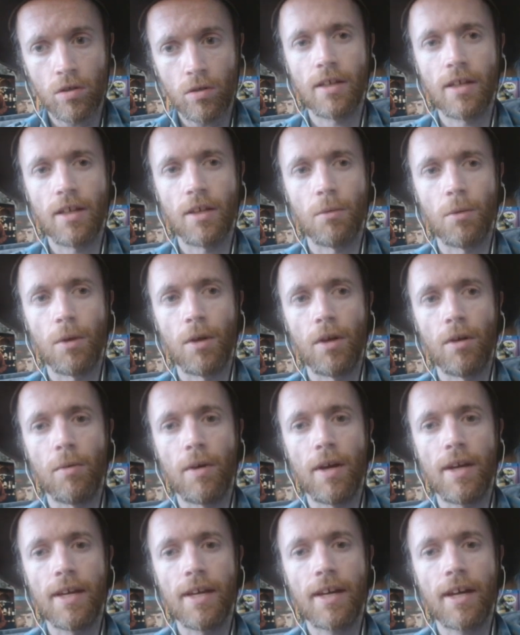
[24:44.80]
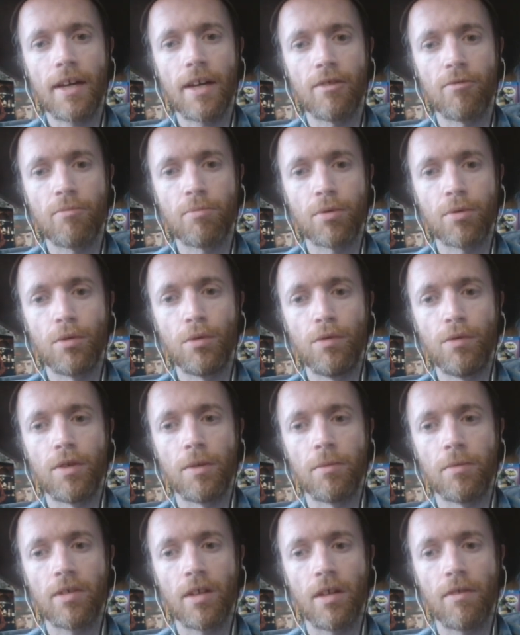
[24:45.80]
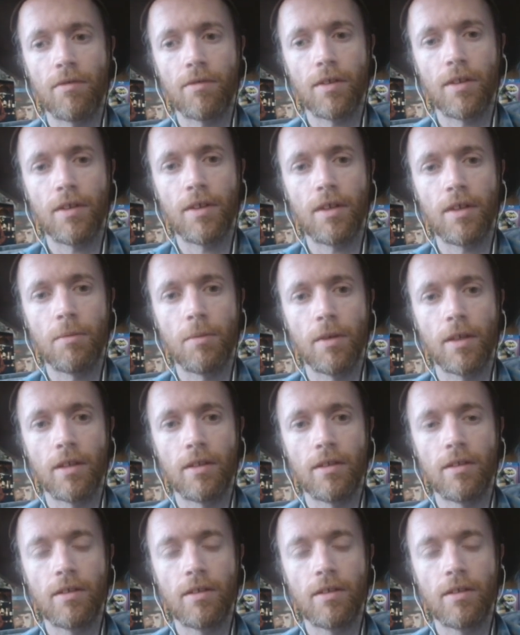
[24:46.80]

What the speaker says: In a weird way, he kind of proved himself, though, thereby.